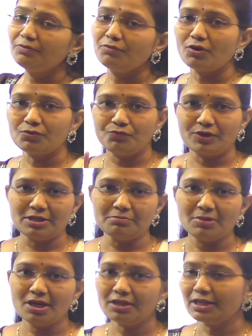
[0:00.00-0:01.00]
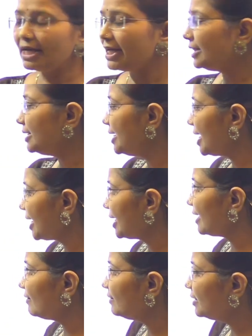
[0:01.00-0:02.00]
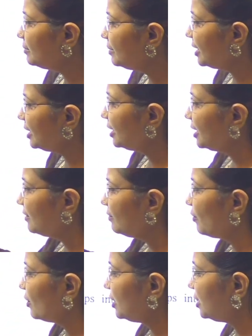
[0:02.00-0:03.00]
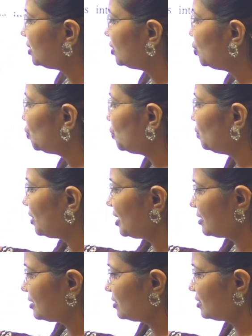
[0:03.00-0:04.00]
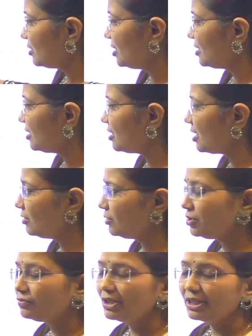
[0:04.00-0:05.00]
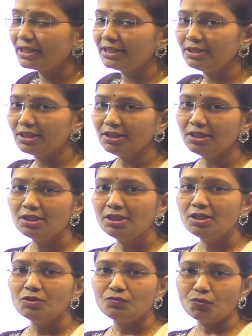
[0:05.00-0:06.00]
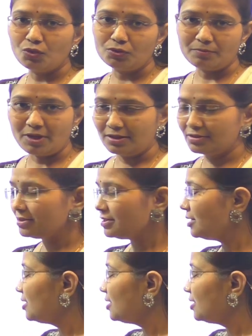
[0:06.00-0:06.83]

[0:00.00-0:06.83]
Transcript: for 1 mark, and the diagram will be for 2 marks. So this is how you will get the 4 marks.